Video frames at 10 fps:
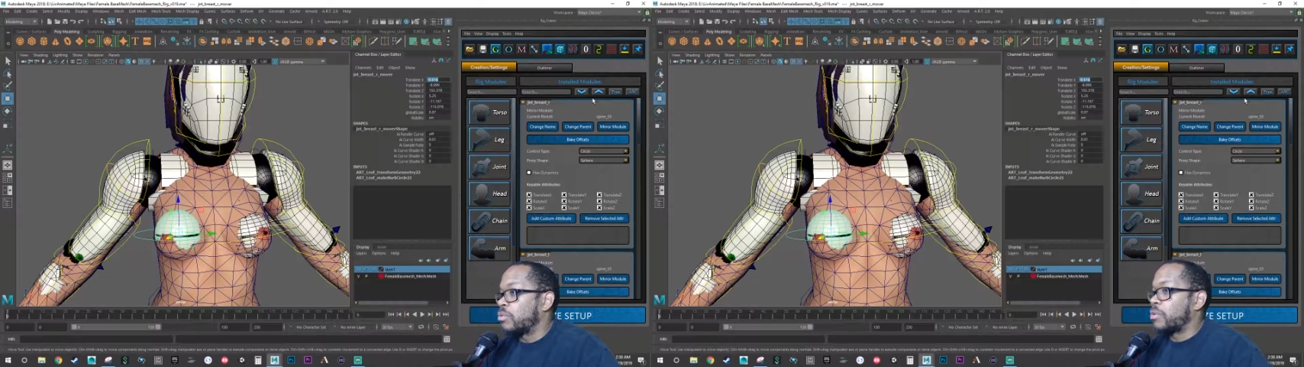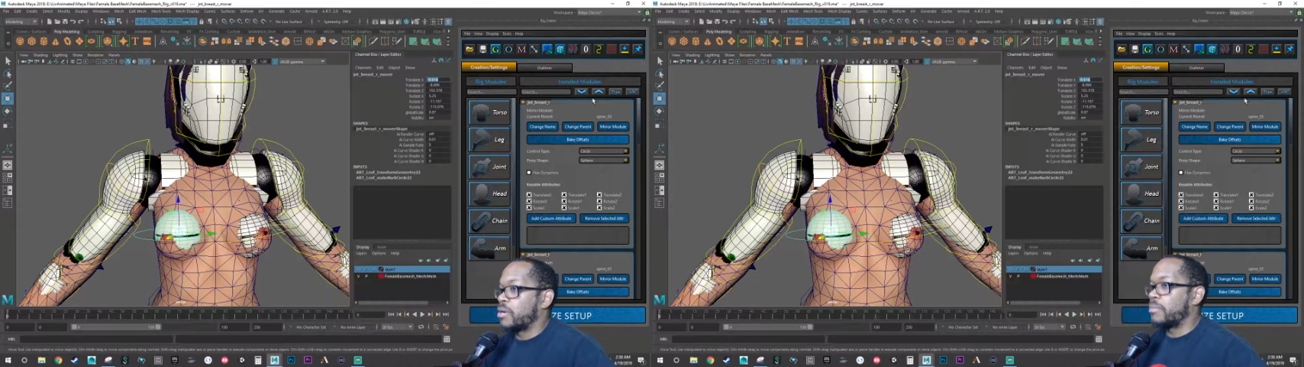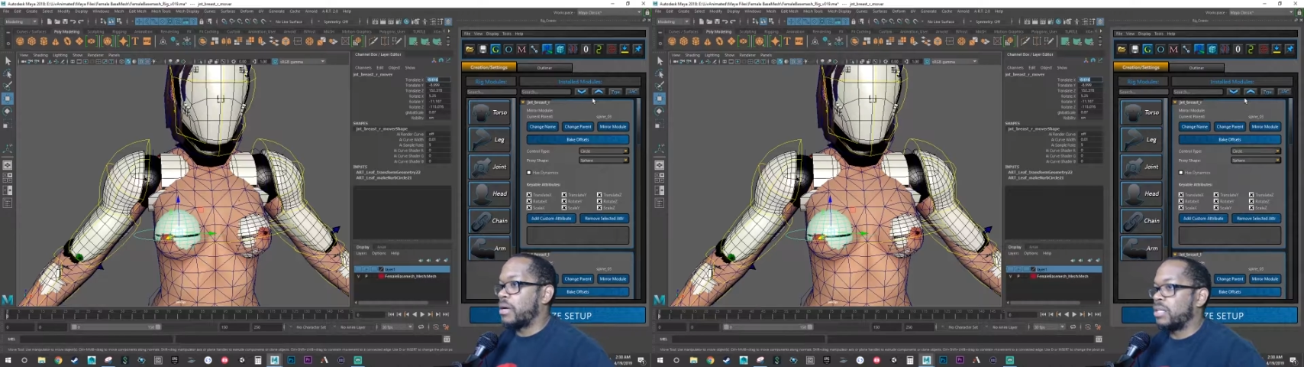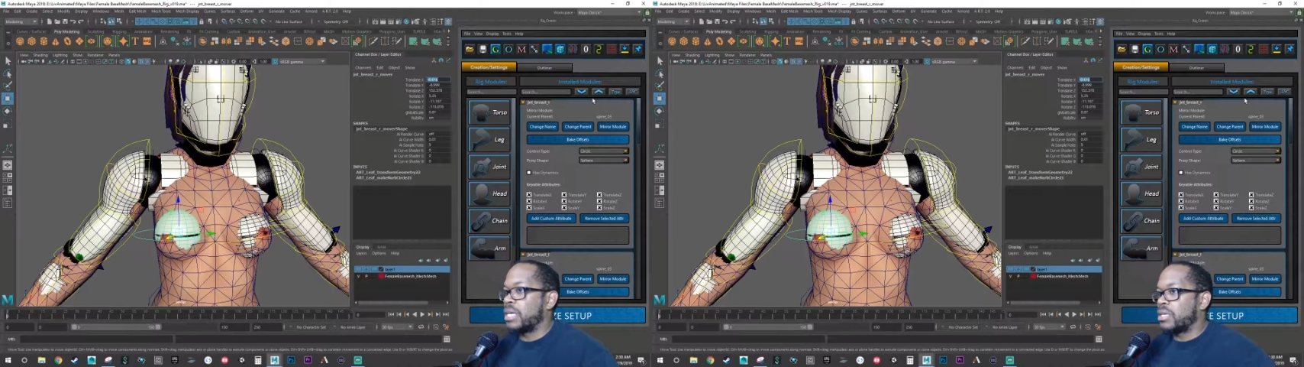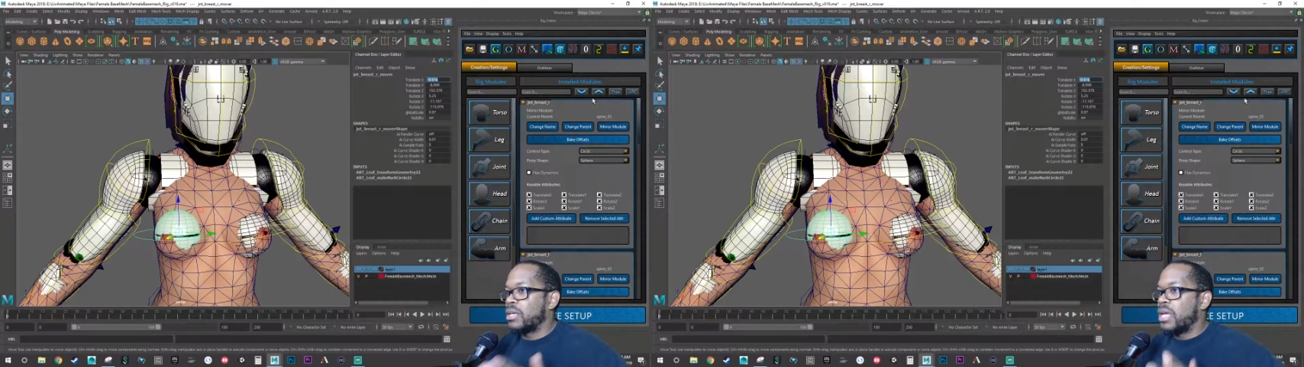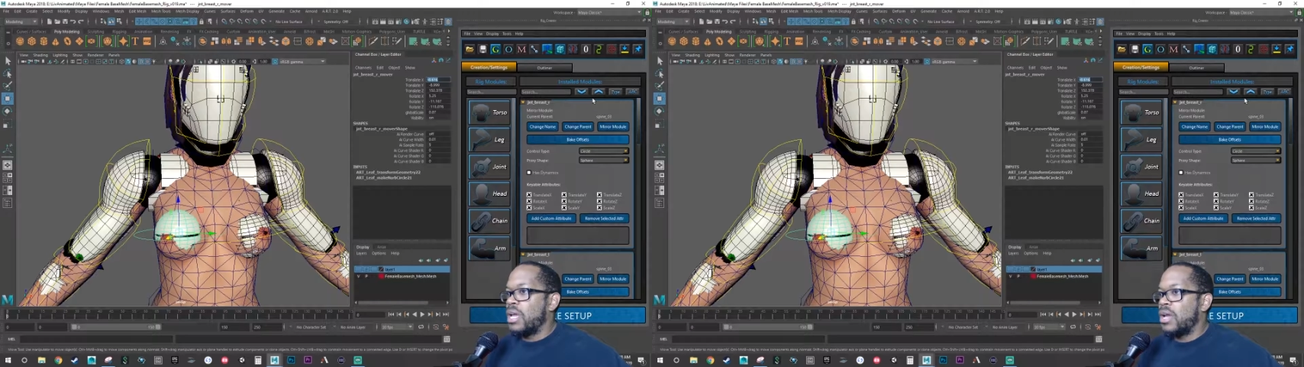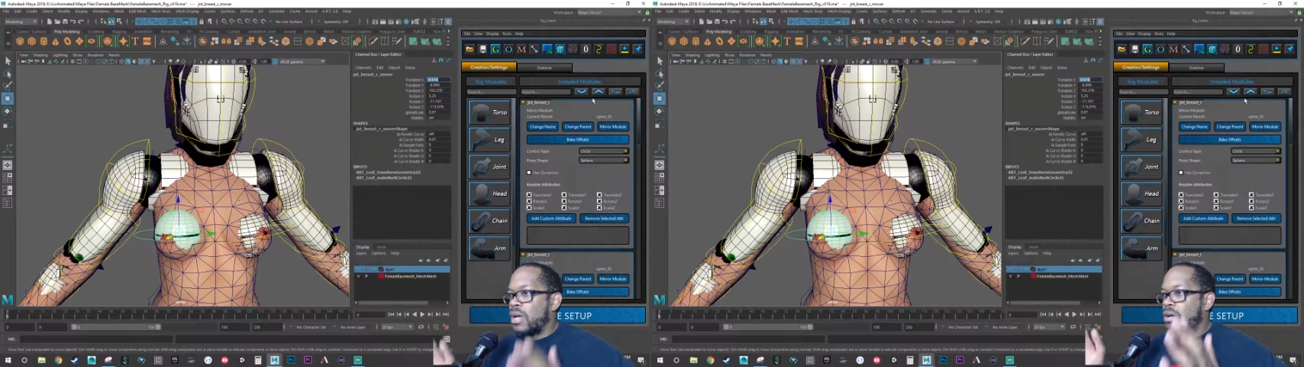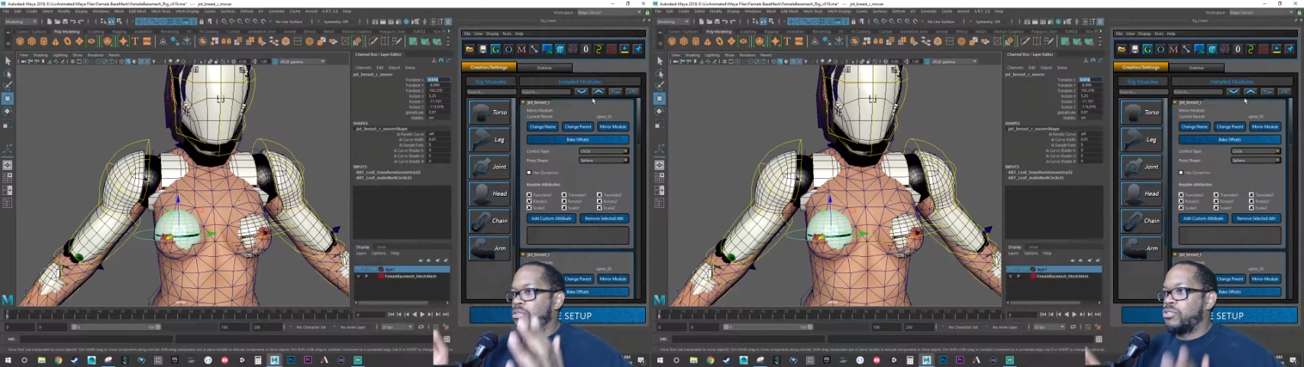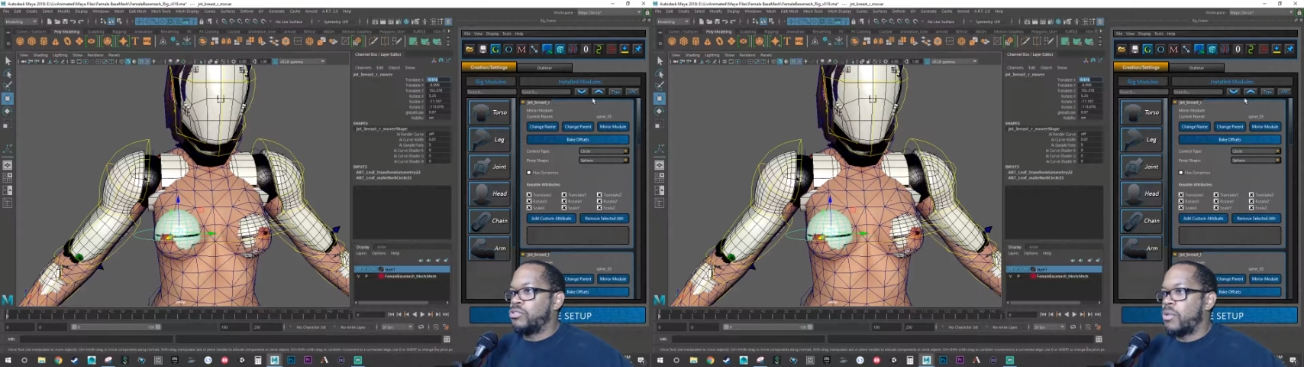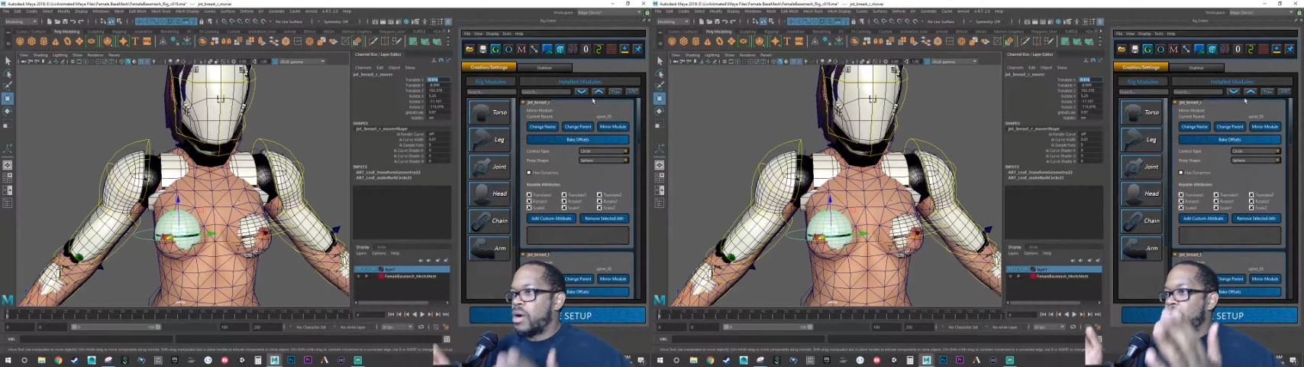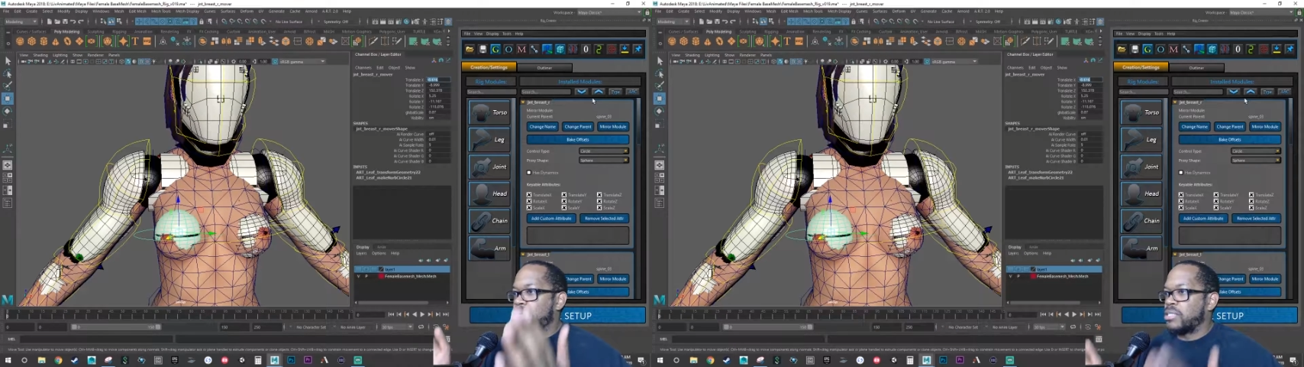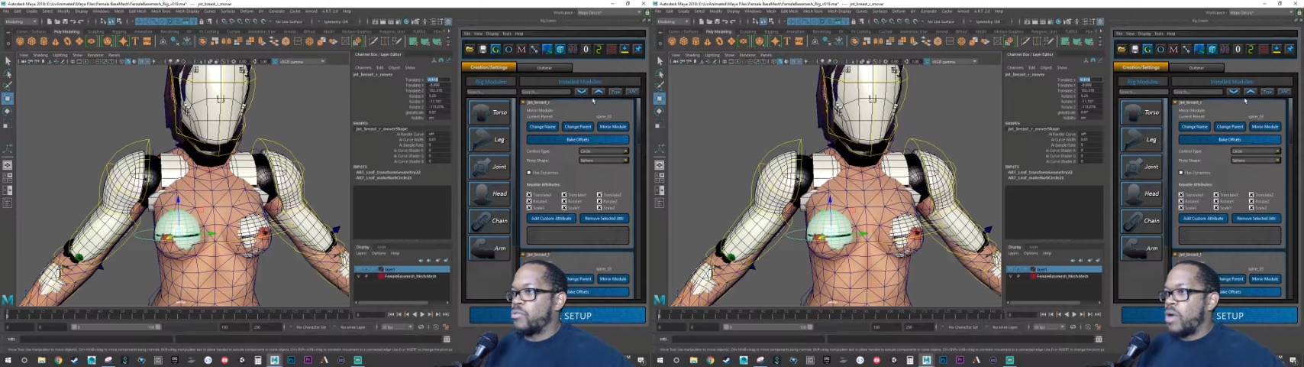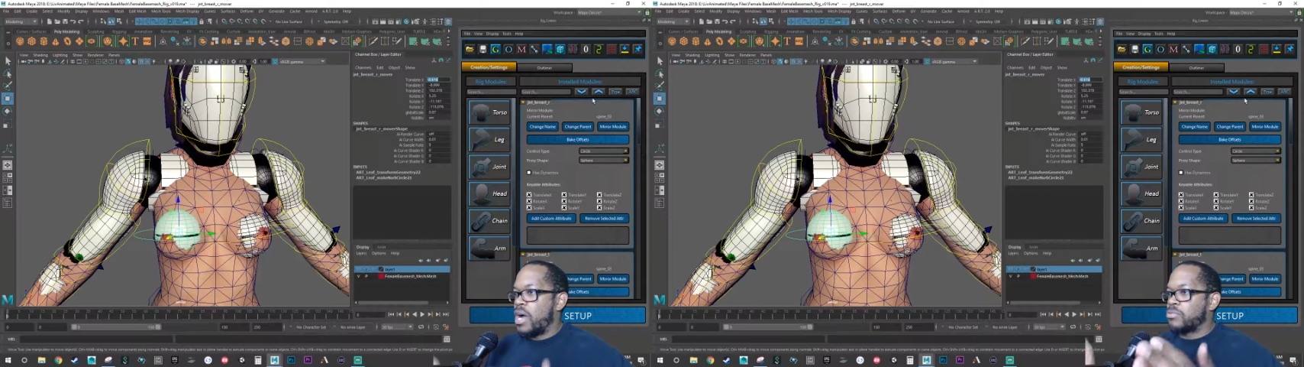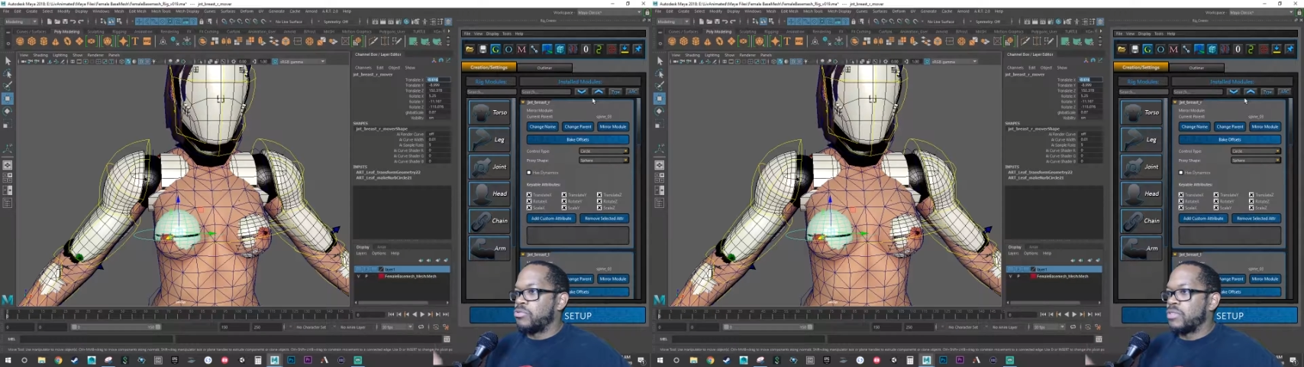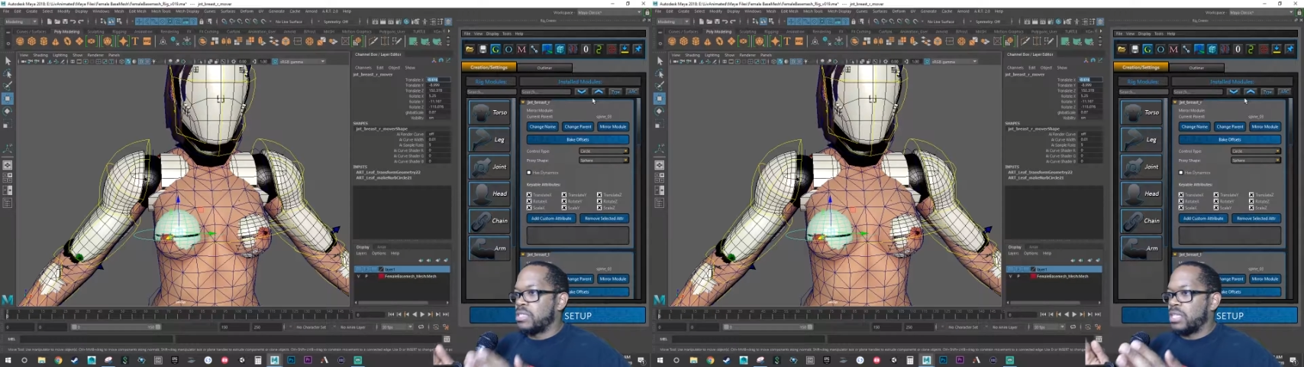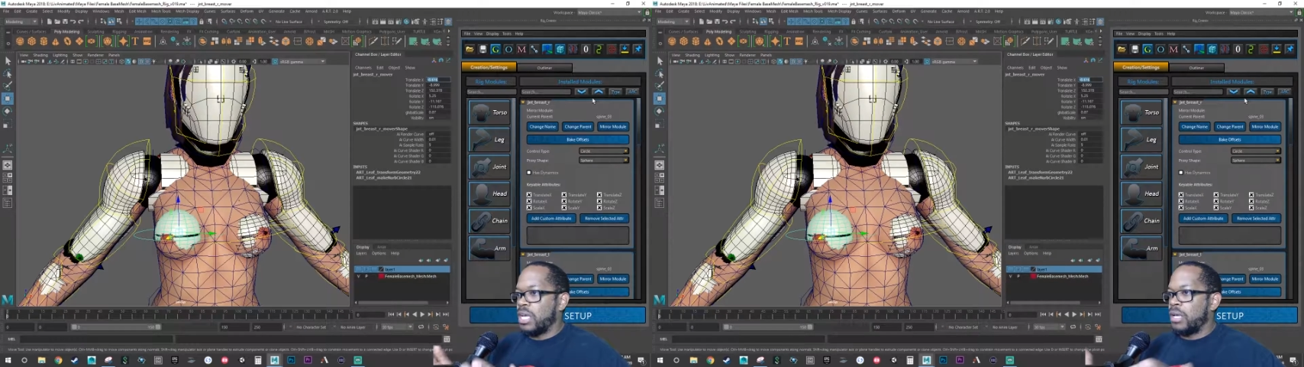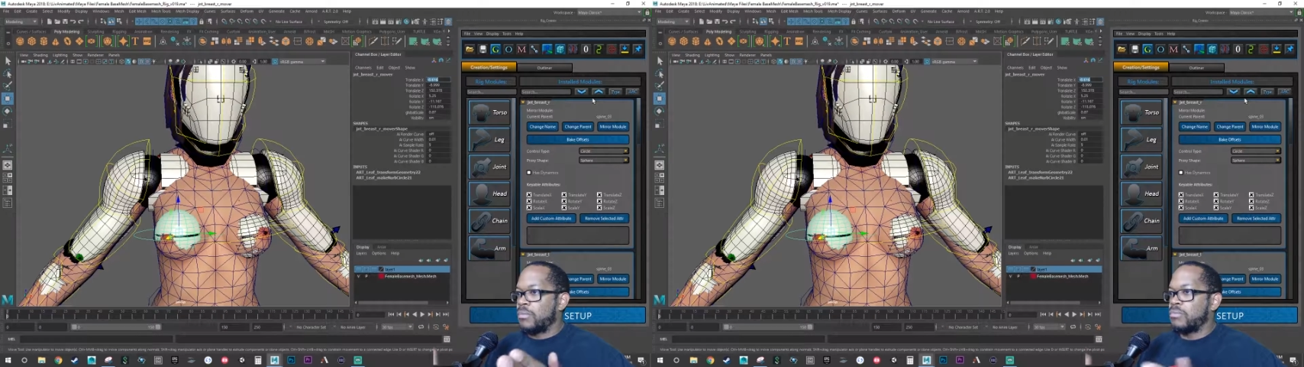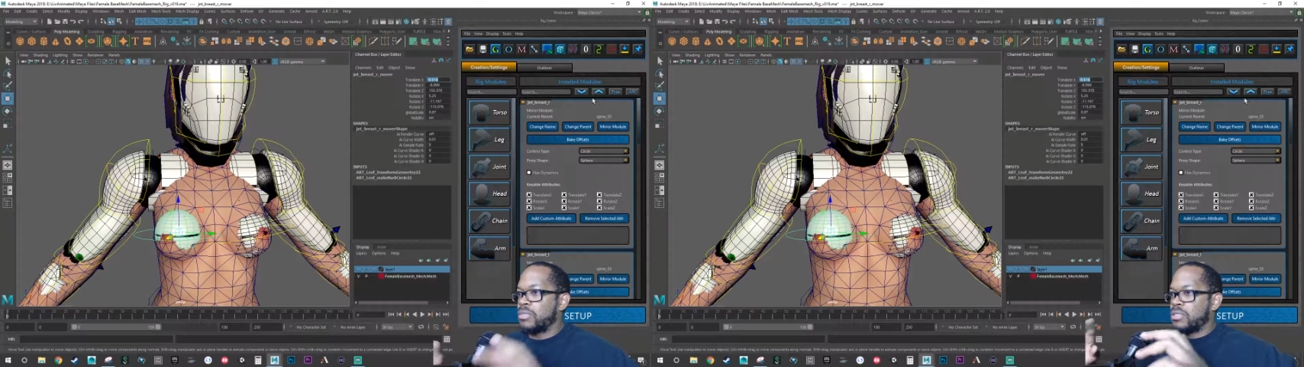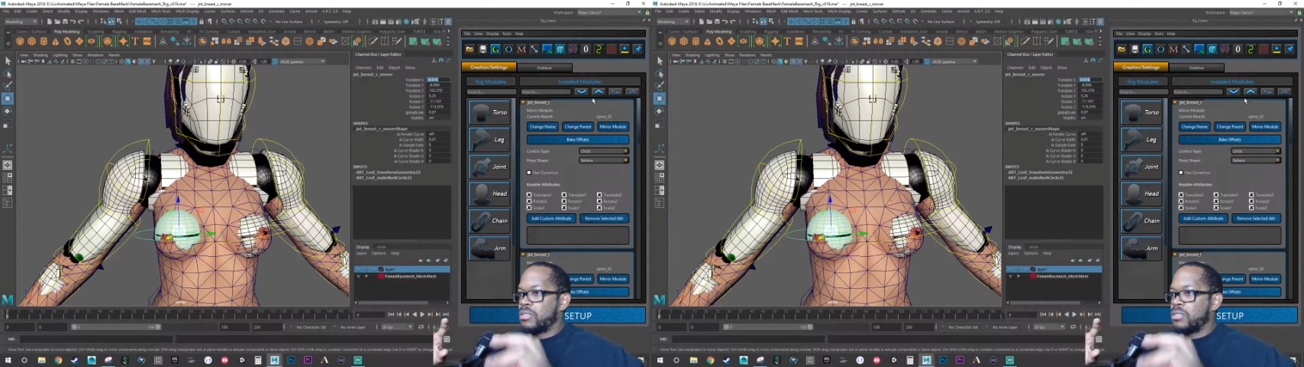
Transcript: we'll worry about like, do our X and Y's move the same?